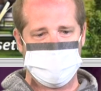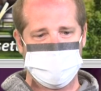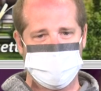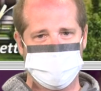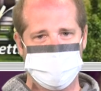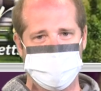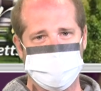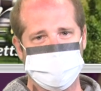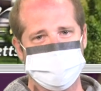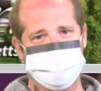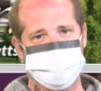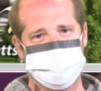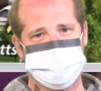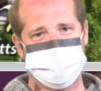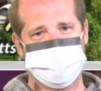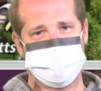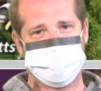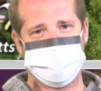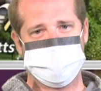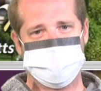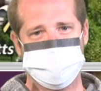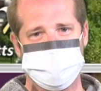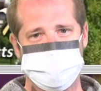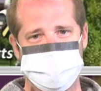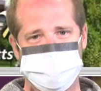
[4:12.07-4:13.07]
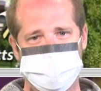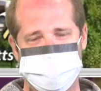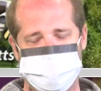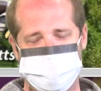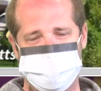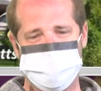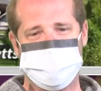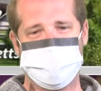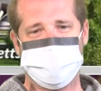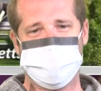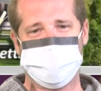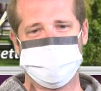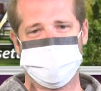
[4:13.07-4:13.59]
Gloves, you should
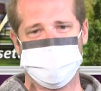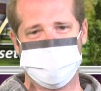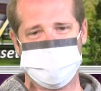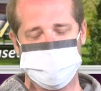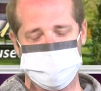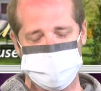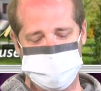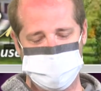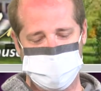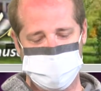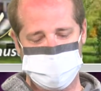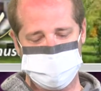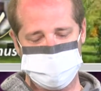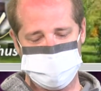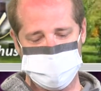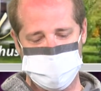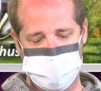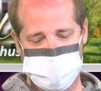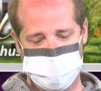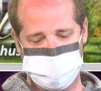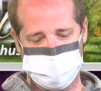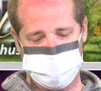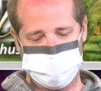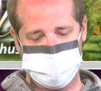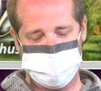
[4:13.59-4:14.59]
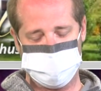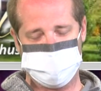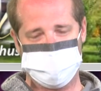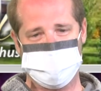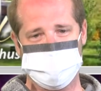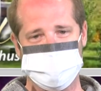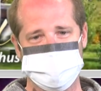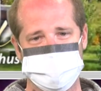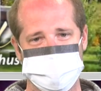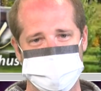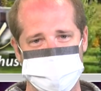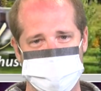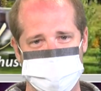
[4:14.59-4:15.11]
be careful because gloves offer a
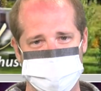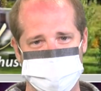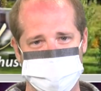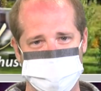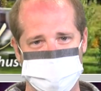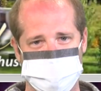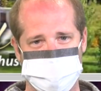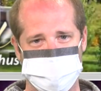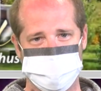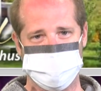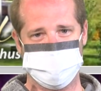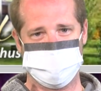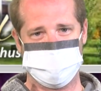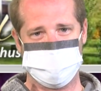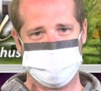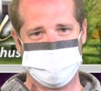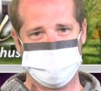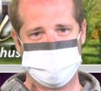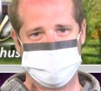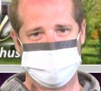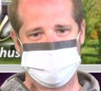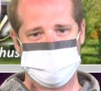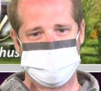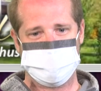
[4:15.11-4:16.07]
false sense of security